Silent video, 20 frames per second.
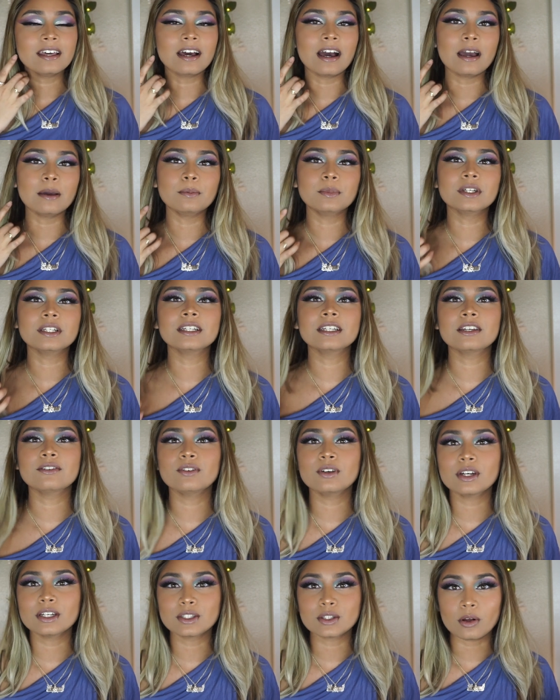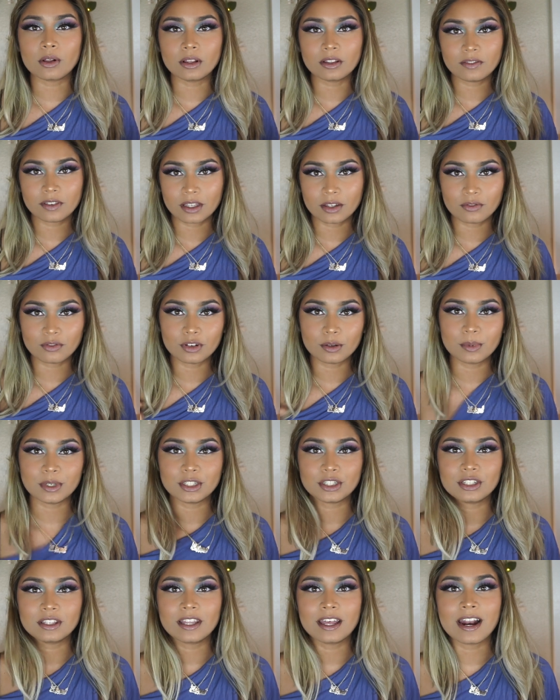I'm going to give you guys all of the
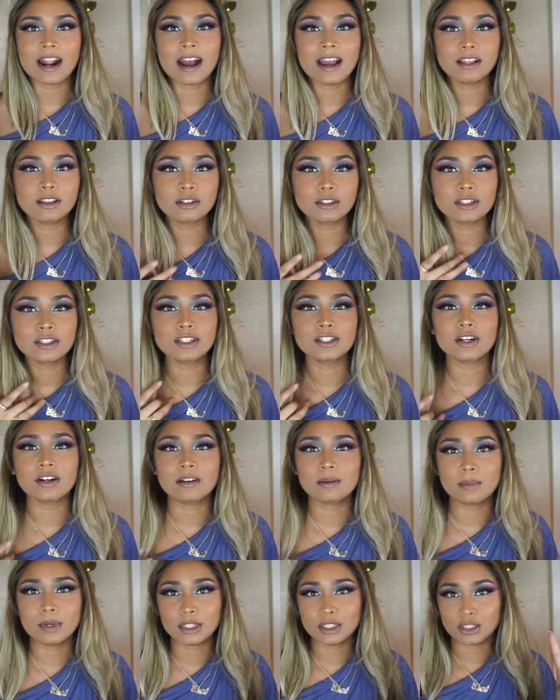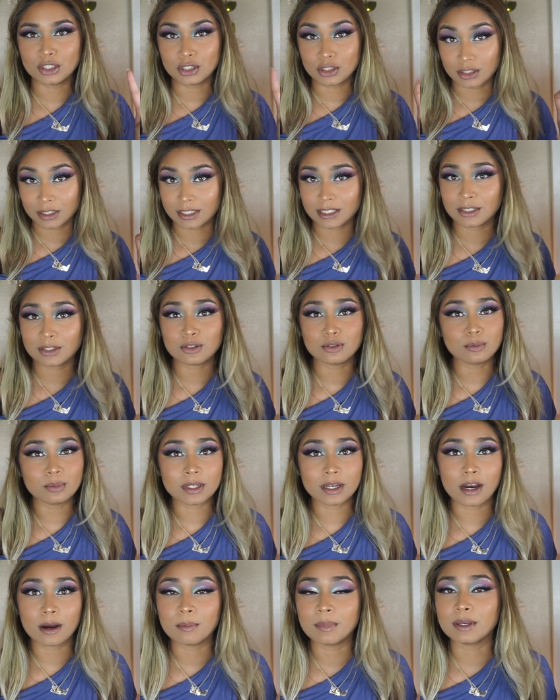information that I learned on my journey to
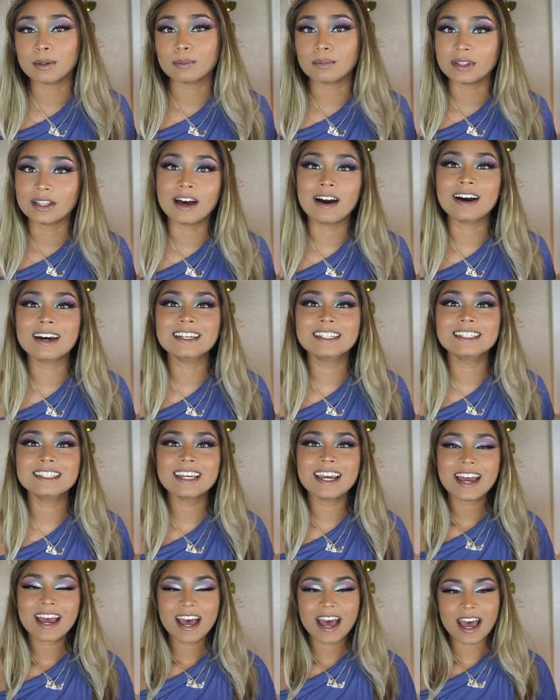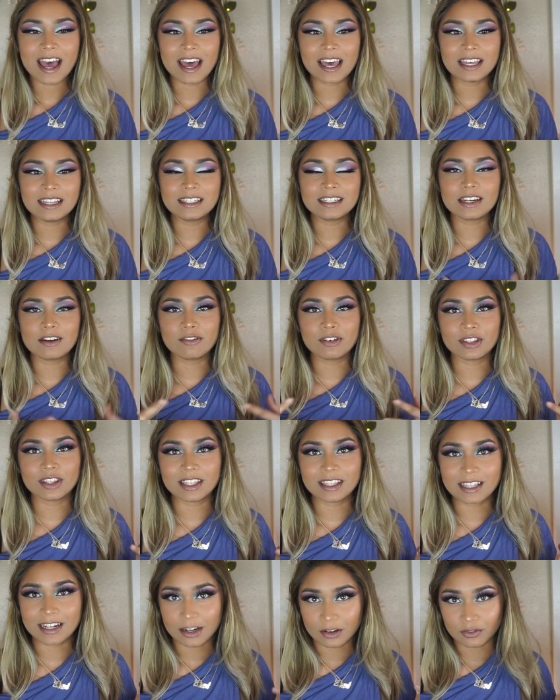becoming blonde and
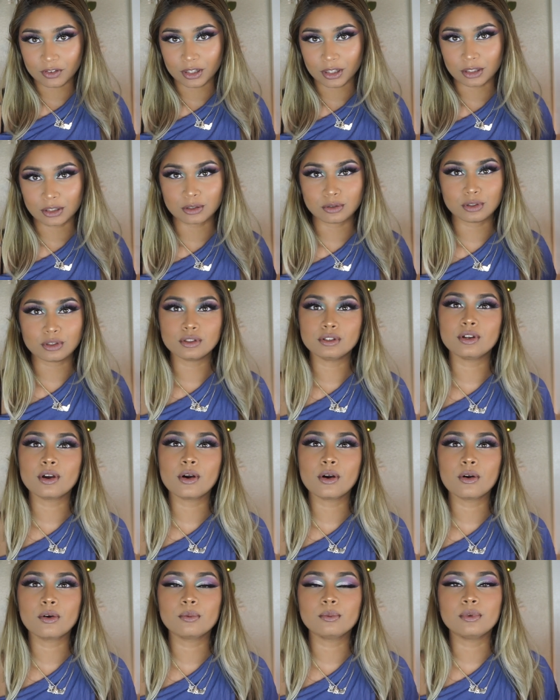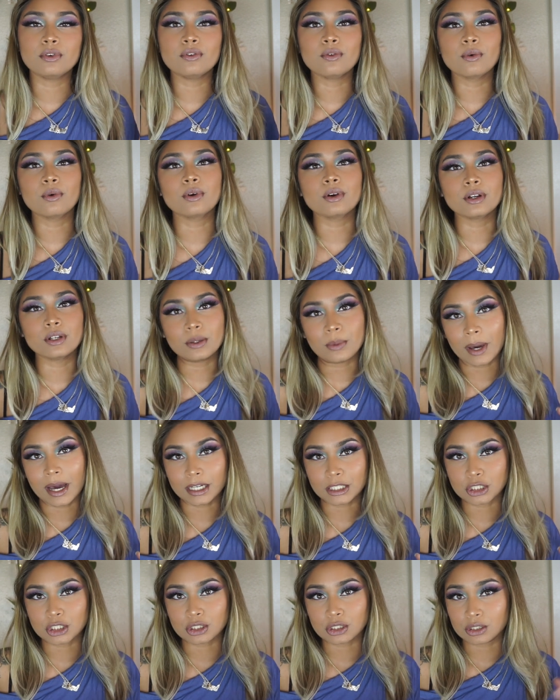everything that I feel like you should know before you
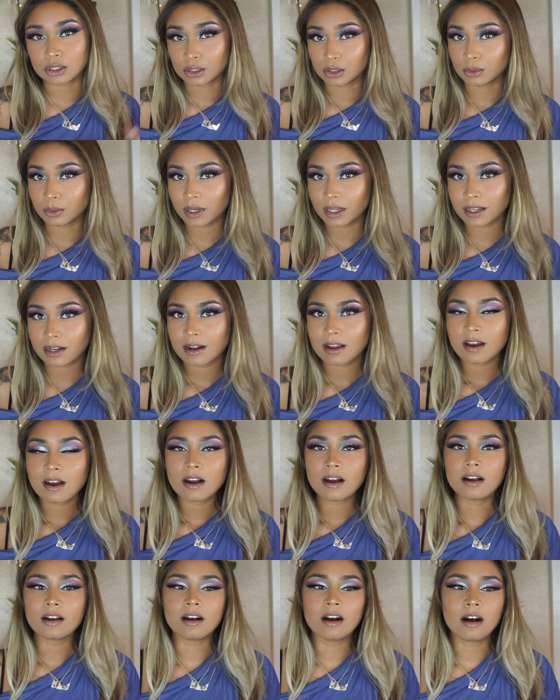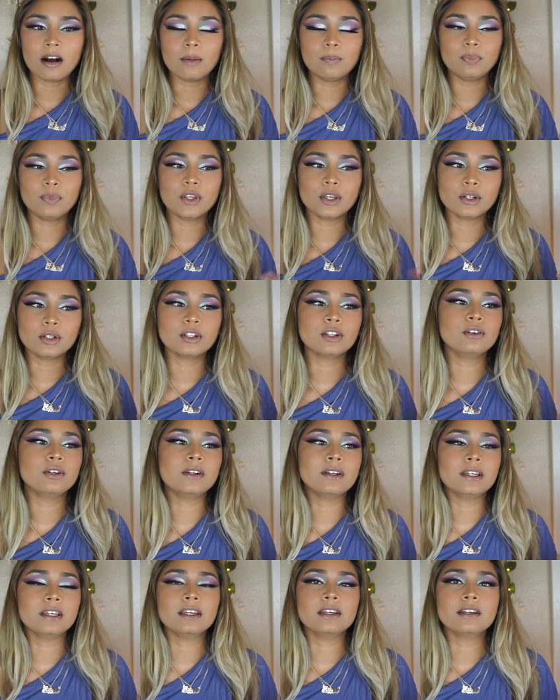actually do it, um,
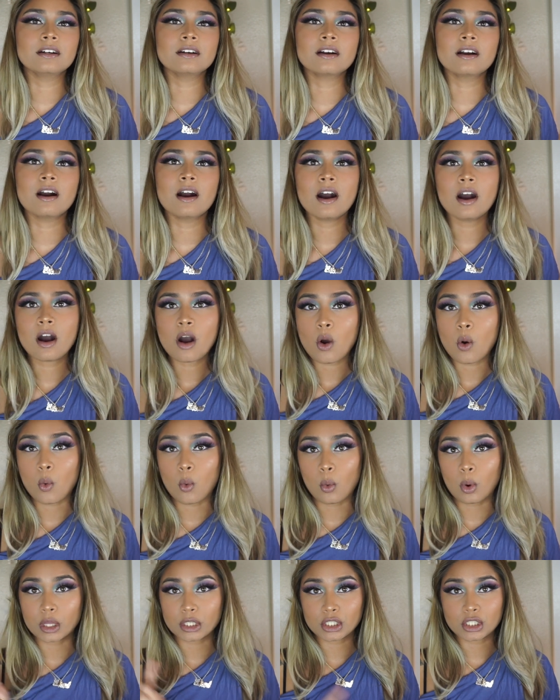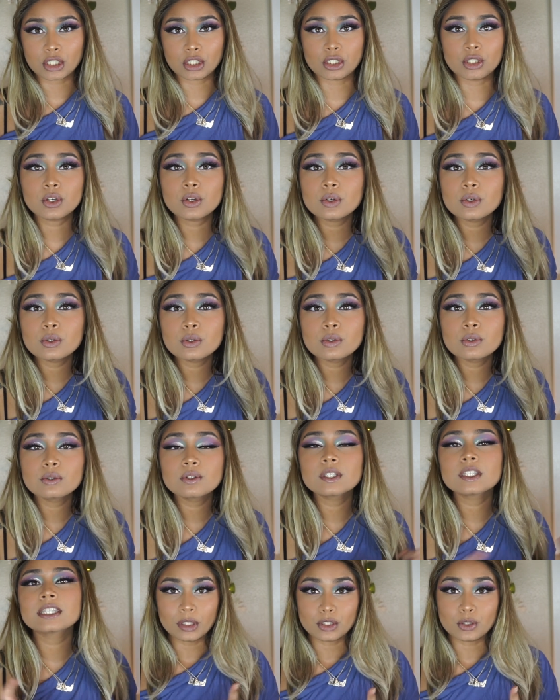including what to
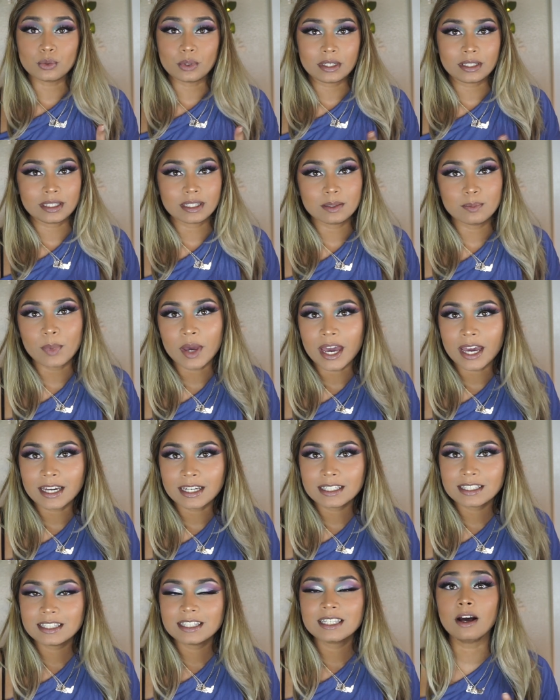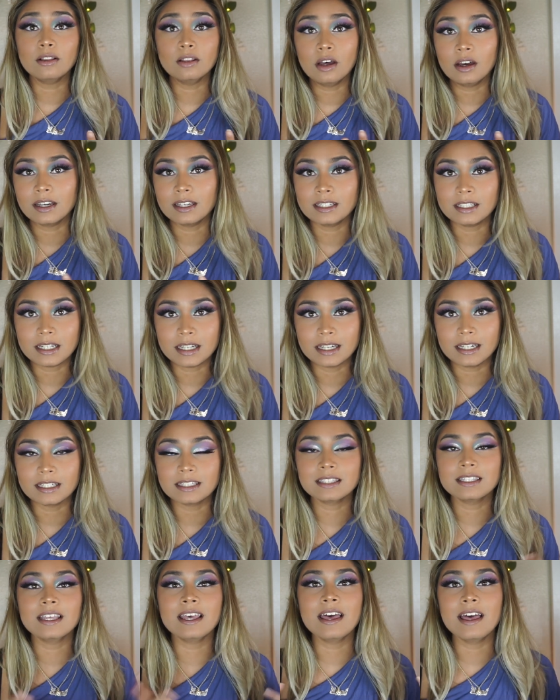use, what to expect, how long it
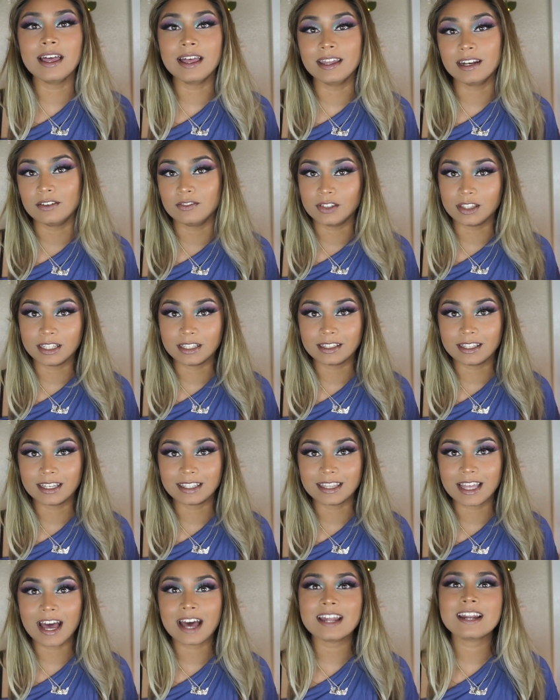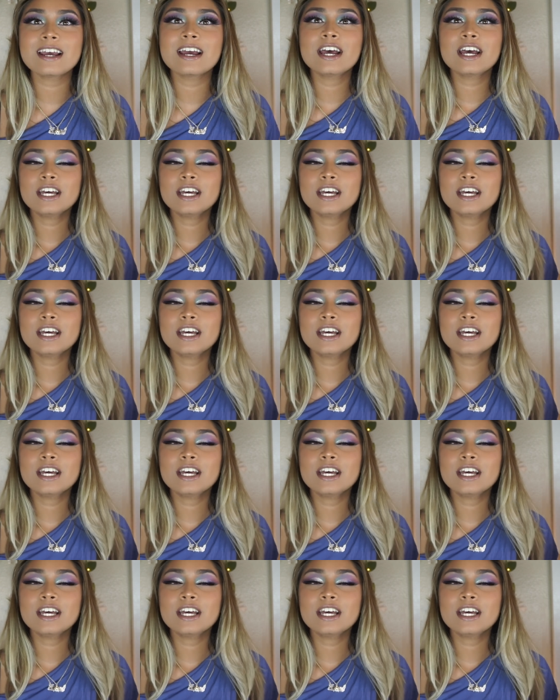takes, and everything like that.